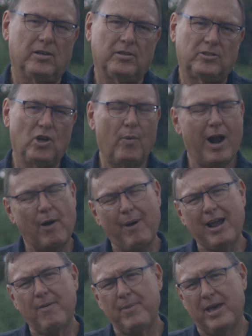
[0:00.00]
So when I
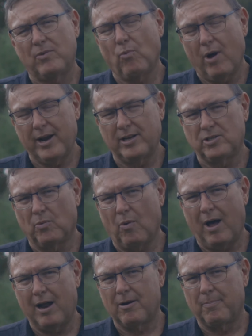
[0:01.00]
recommend 1 inch of
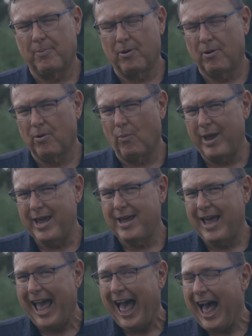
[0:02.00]
water per week,
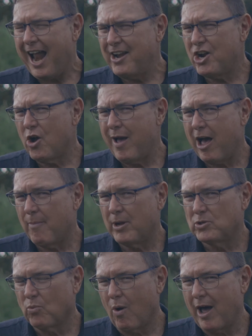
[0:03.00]
how do you know how
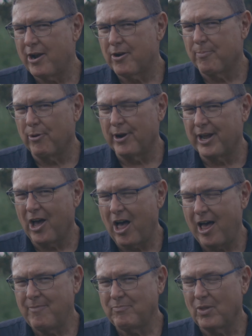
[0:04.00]
much water you're putting
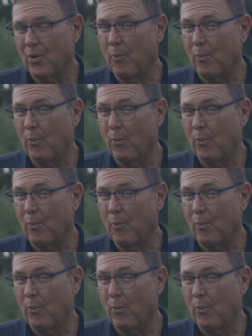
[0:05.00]
on?